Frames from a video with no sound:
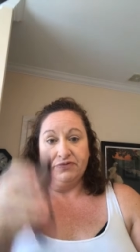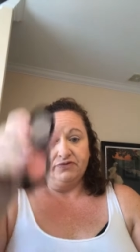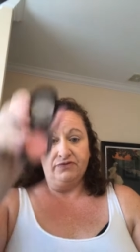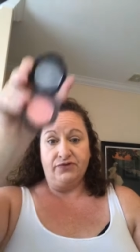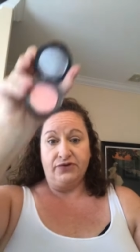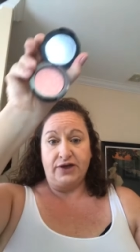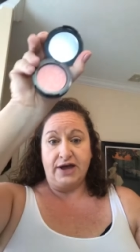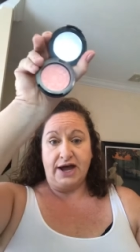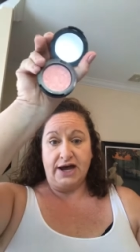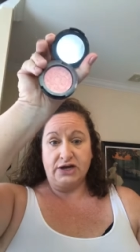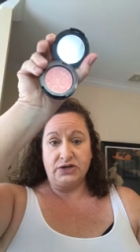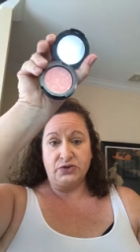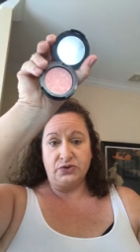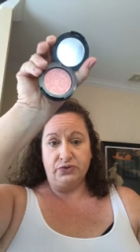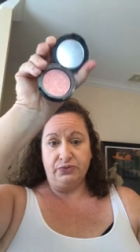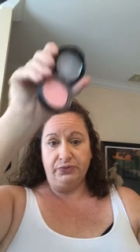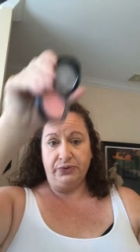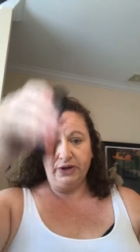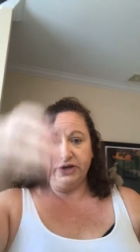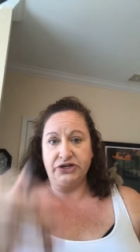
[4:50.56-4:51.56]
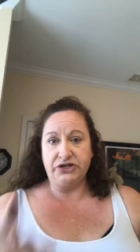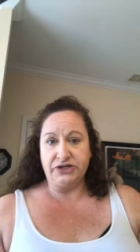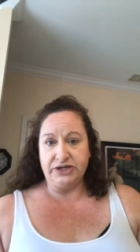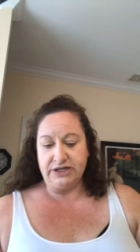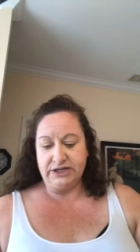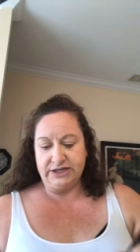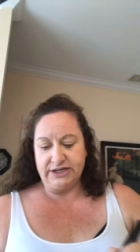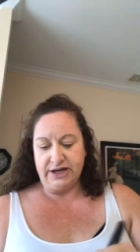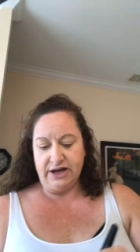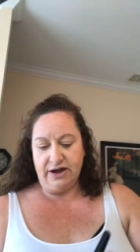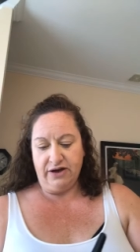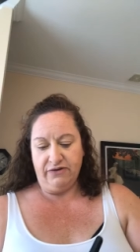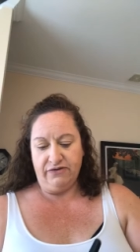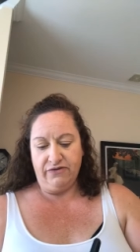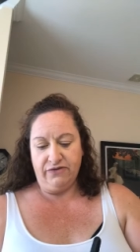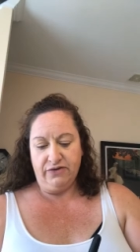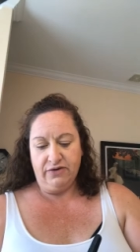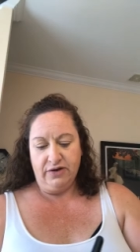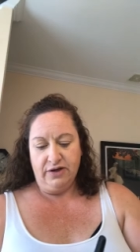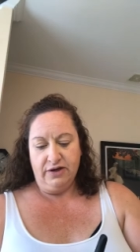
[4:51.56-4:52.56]
for the actual blush
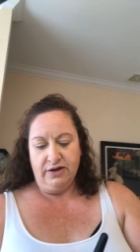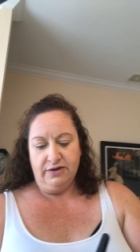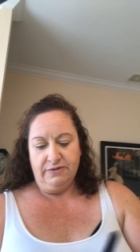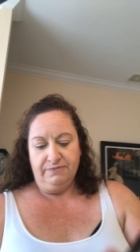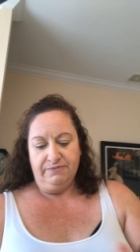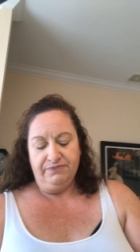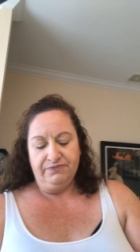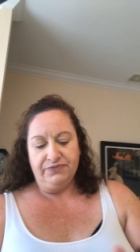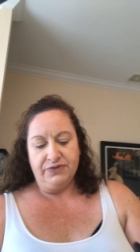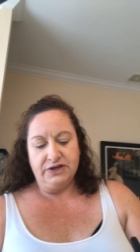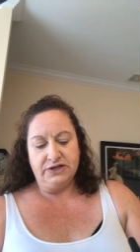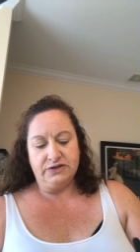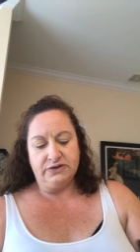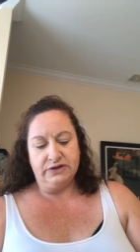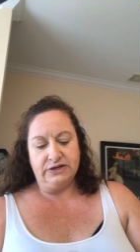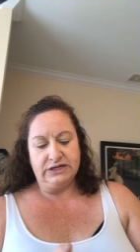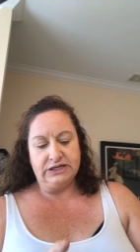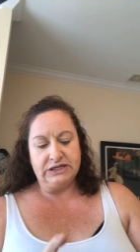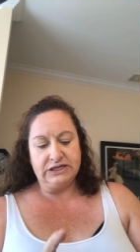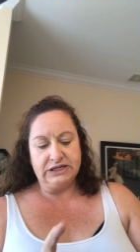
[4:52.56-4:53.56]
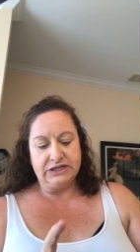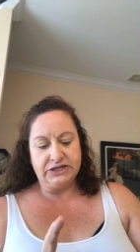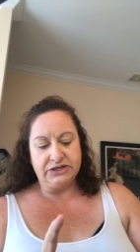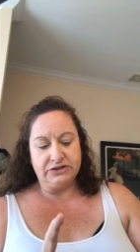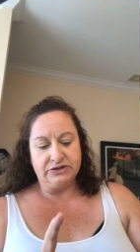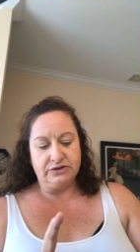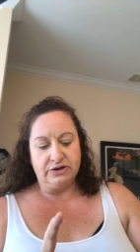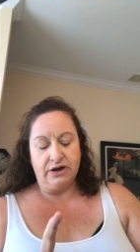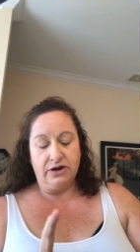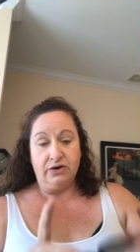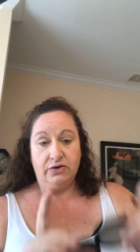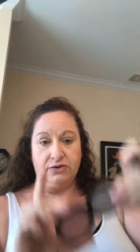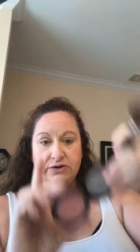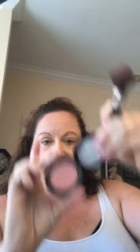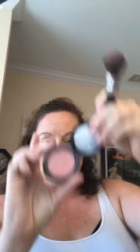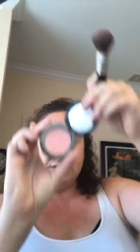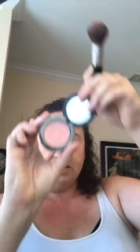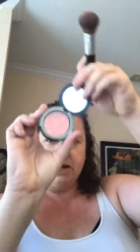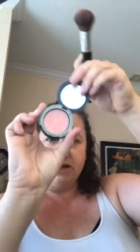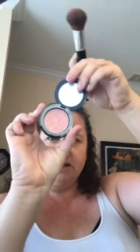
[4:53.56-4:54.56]
itself. This one is just, no,
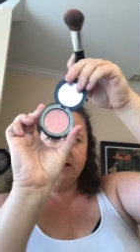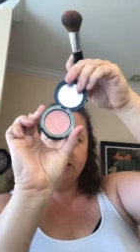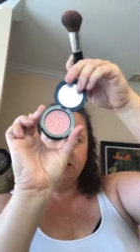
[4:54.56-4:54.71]
it's not.